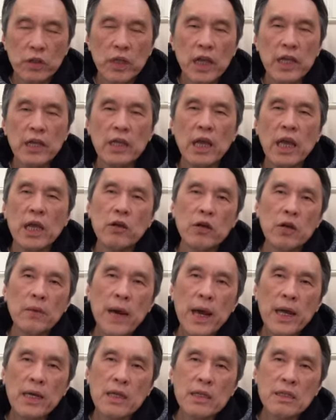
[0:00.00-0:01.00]
then
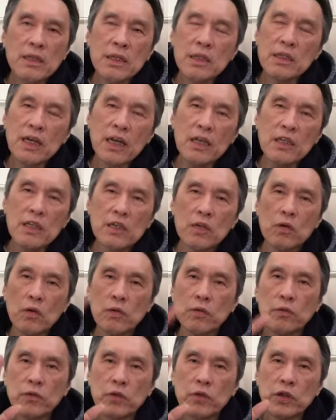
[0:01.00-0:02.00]
everybody say Chinese
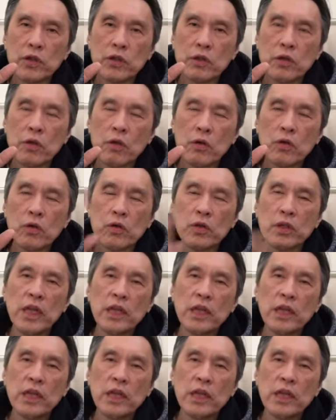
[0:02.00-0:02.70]
Kung Fu is no good.